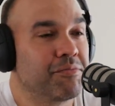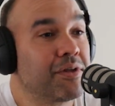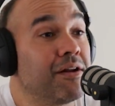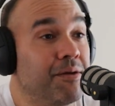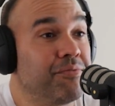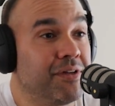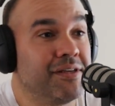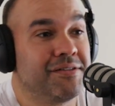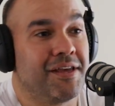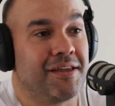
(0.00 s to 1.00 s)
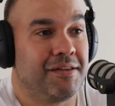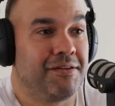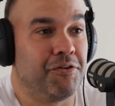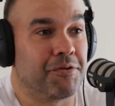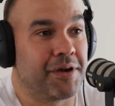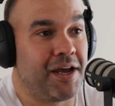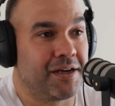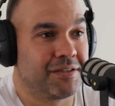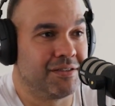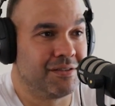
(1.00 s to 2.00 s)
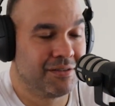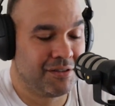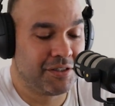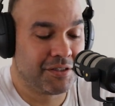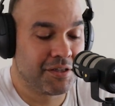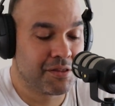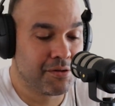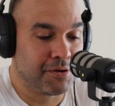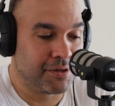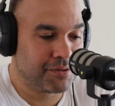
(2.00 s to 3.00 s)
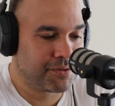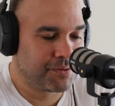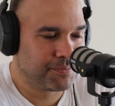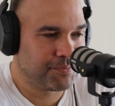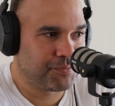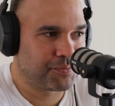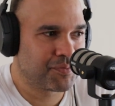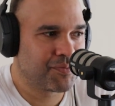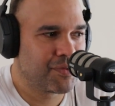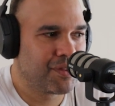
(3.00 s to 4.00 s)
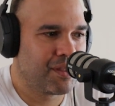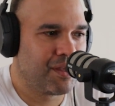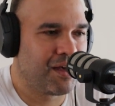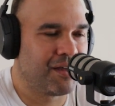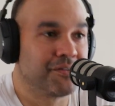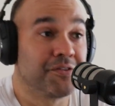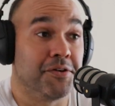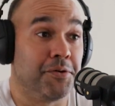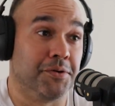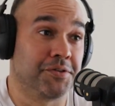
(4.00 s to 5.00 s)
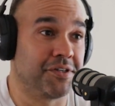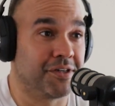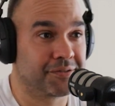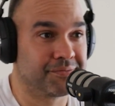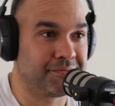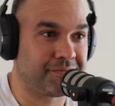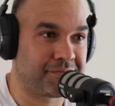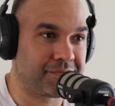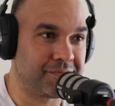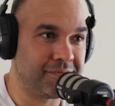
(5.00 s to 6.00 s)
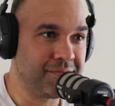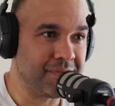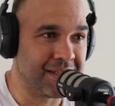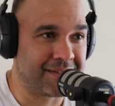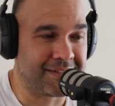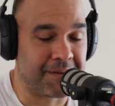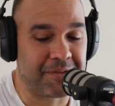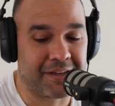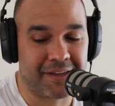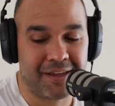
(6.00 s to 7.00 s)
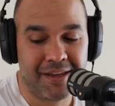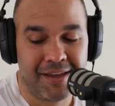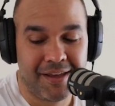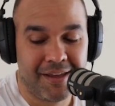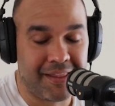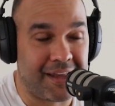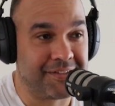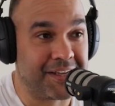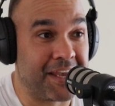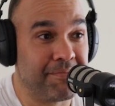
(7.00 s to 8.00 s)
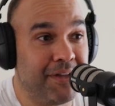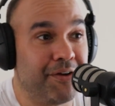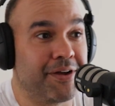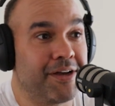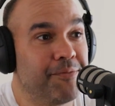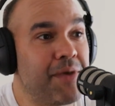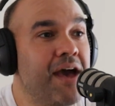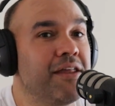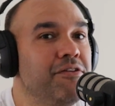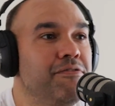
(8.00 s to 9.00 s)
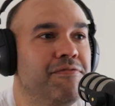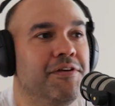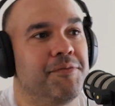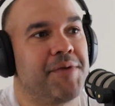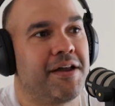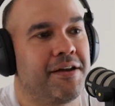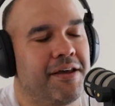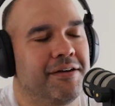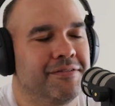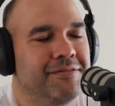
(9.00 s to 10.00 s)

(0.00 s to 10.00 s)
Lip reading: Can I please get your reaction, just your thoughts to the horse joke? It's something that is again blowing up. How do you feel about it now?